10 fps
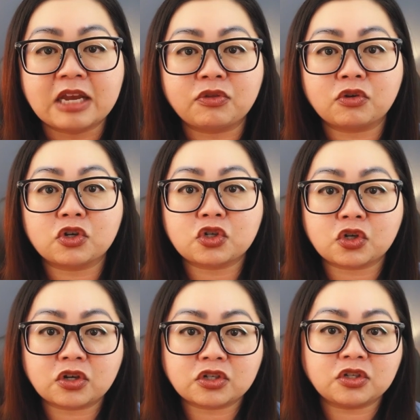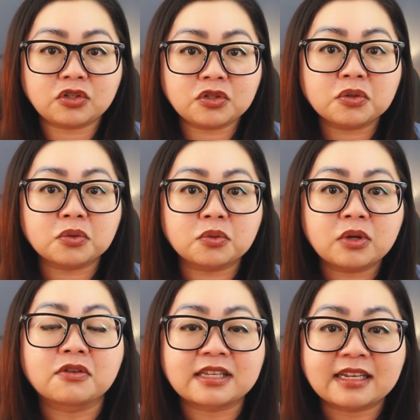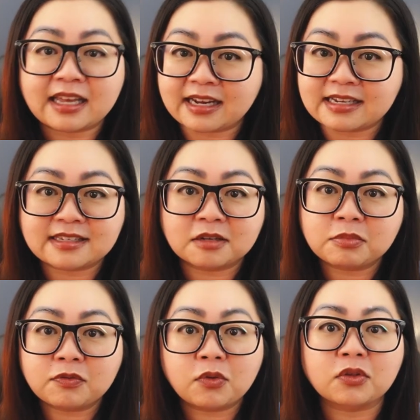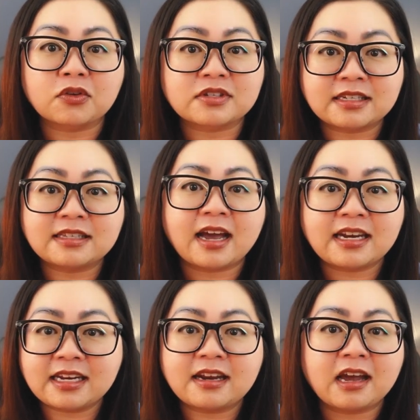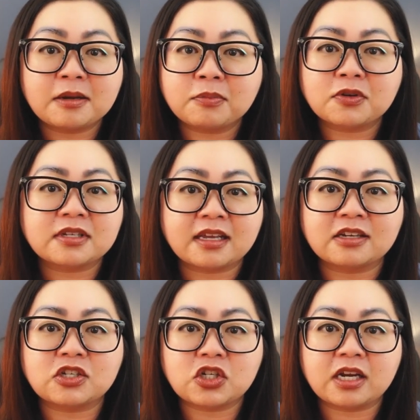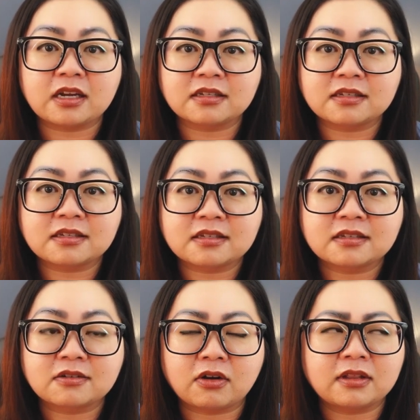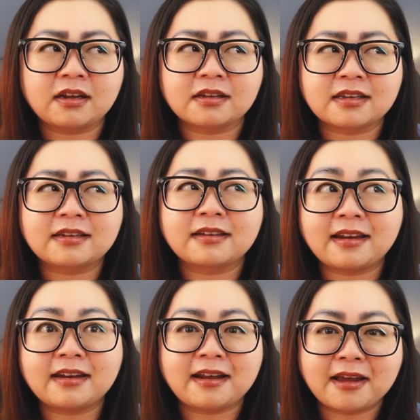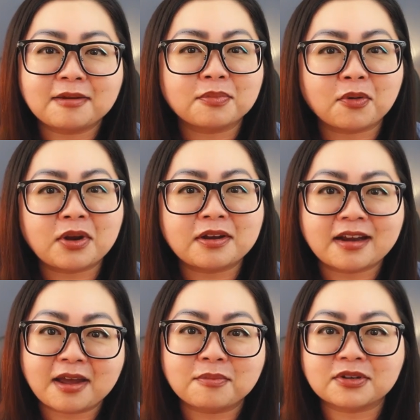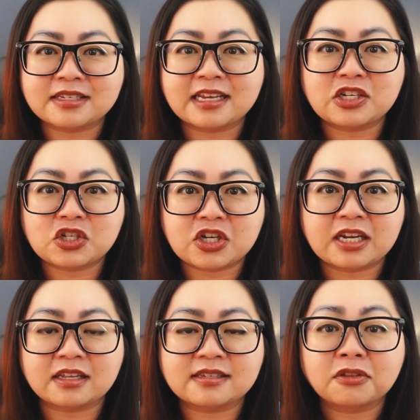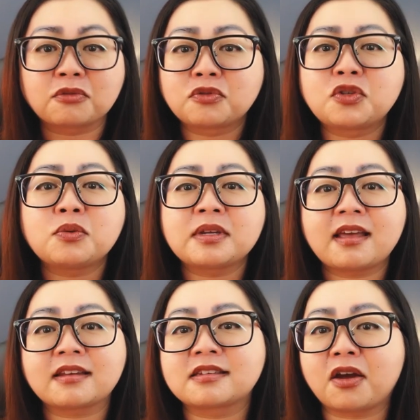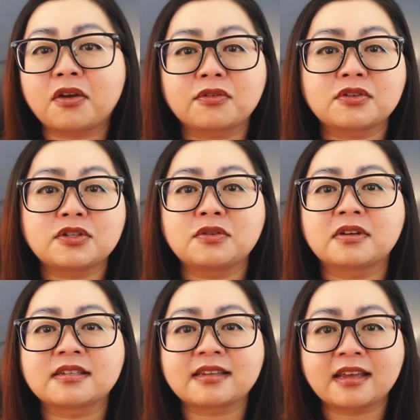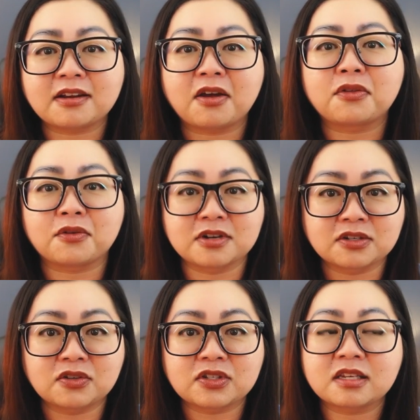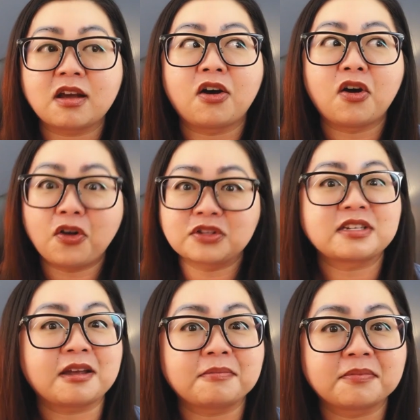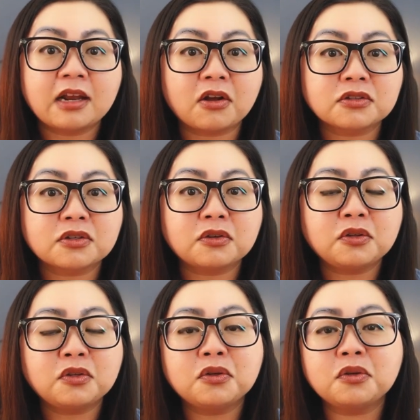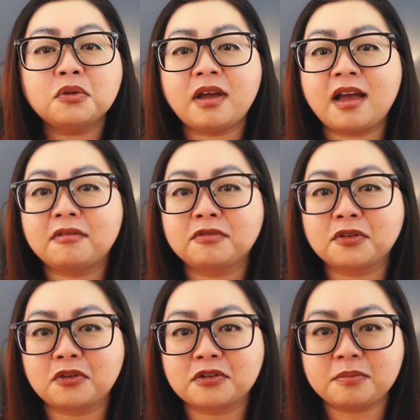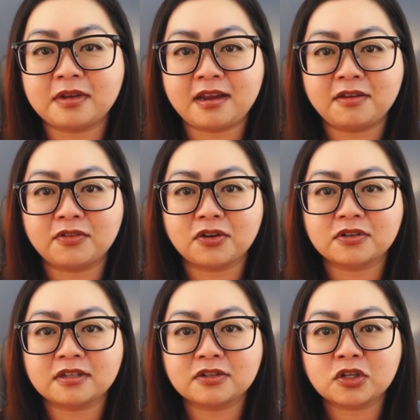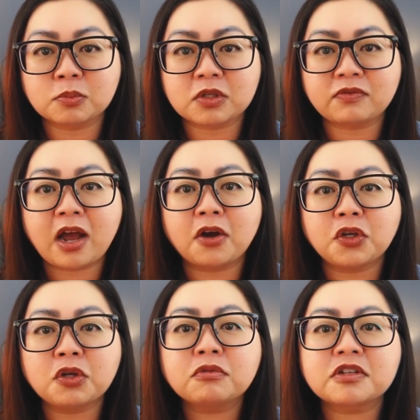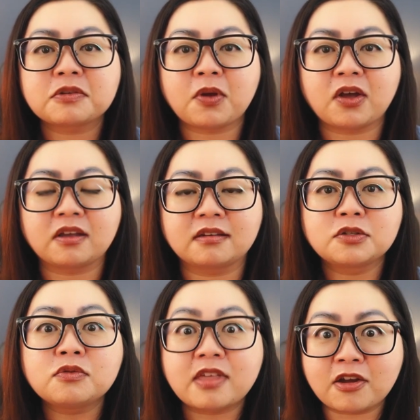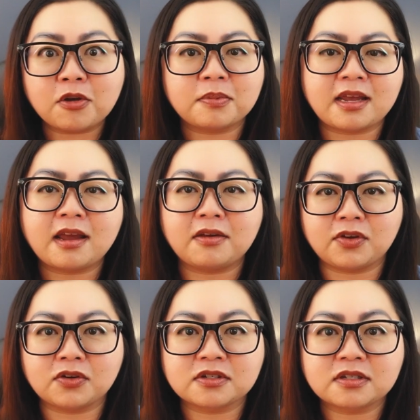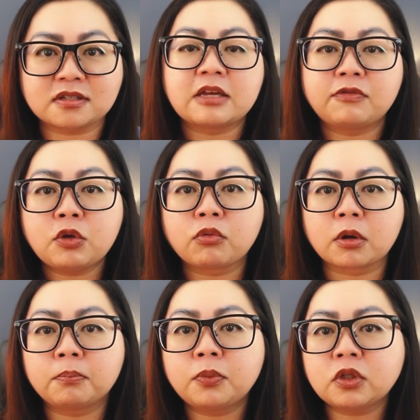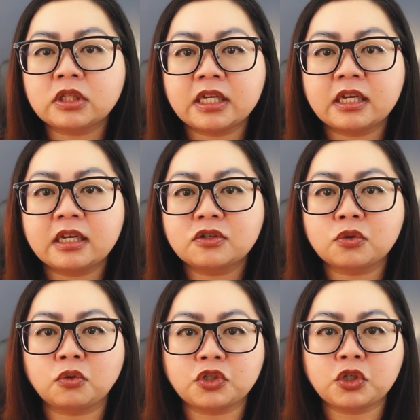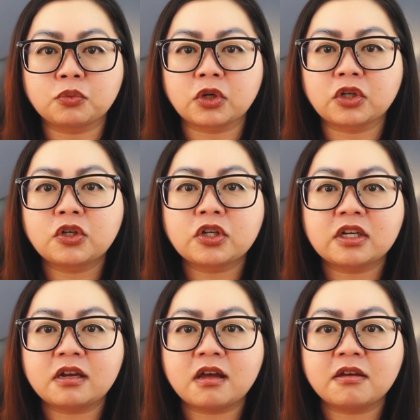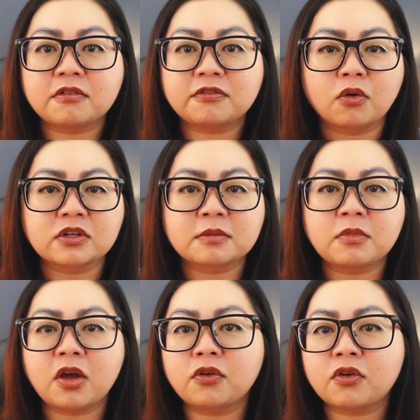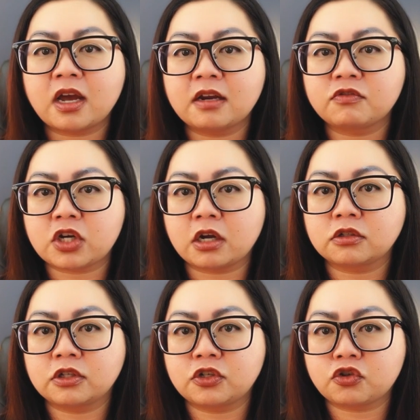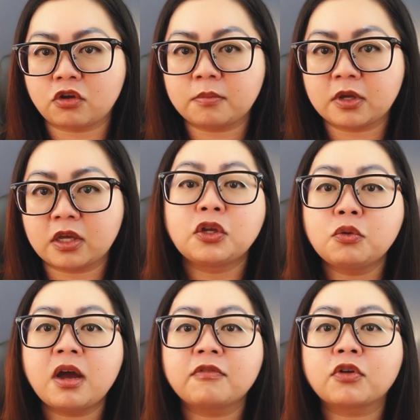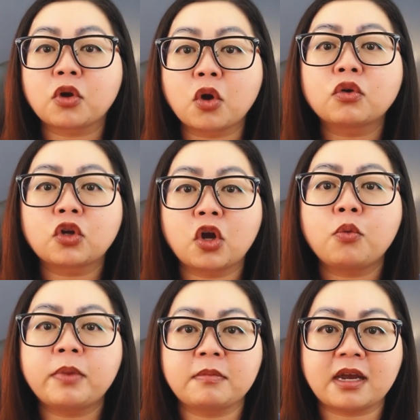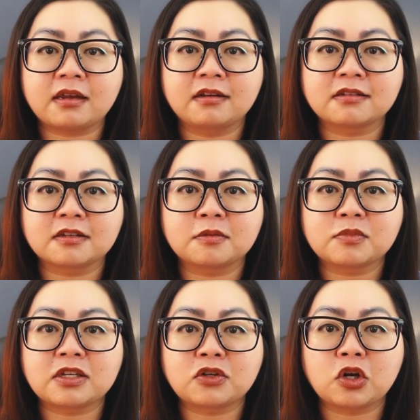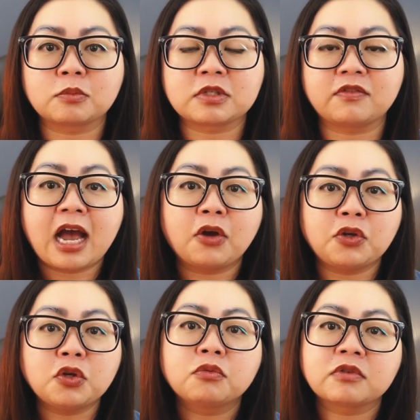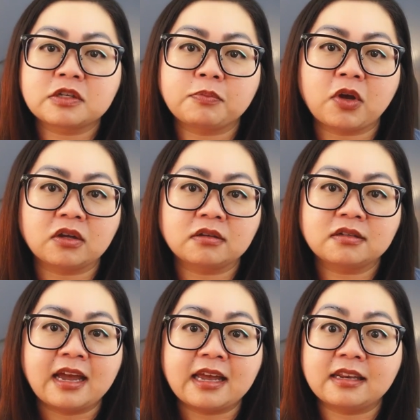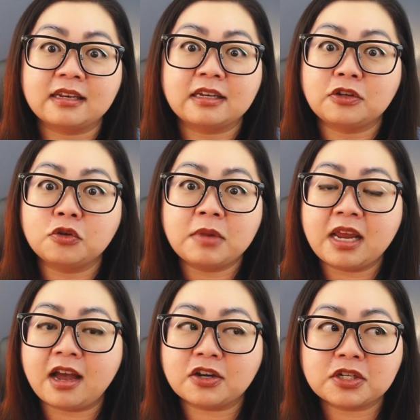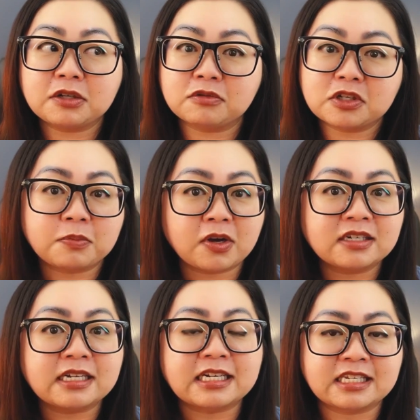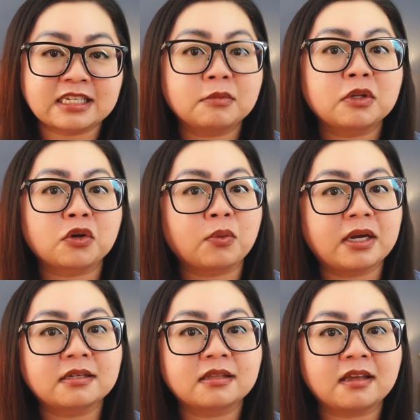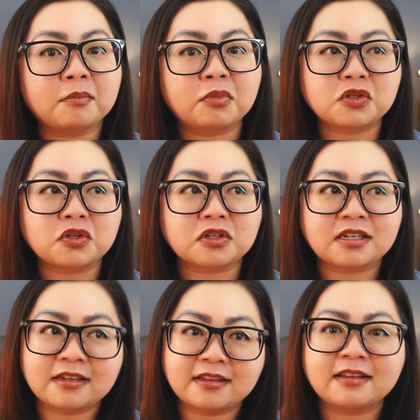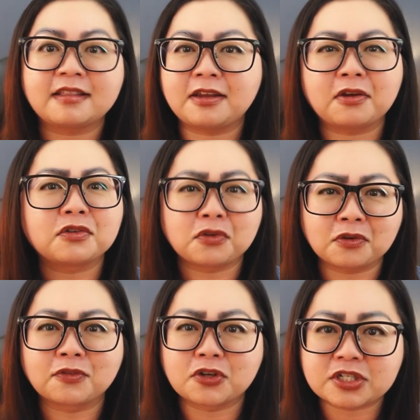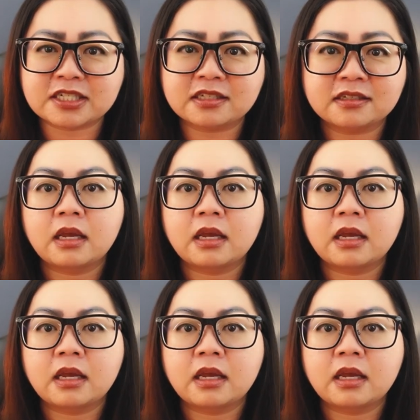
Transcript: If they're a jerk to you, like I said before, there's a 99% chance, or I think I said 99.9% chance, that they're doing that to other students and other adults all the time. And also, you have learned behaviors in terms of how you respond to their behaviors. If you were bullied, told you weren't good enough, or some other kind of childhood trauma, you have your own coping mechanisms in terms of how you respond, and you may actually respond in a similar way to them, but just in the adult version.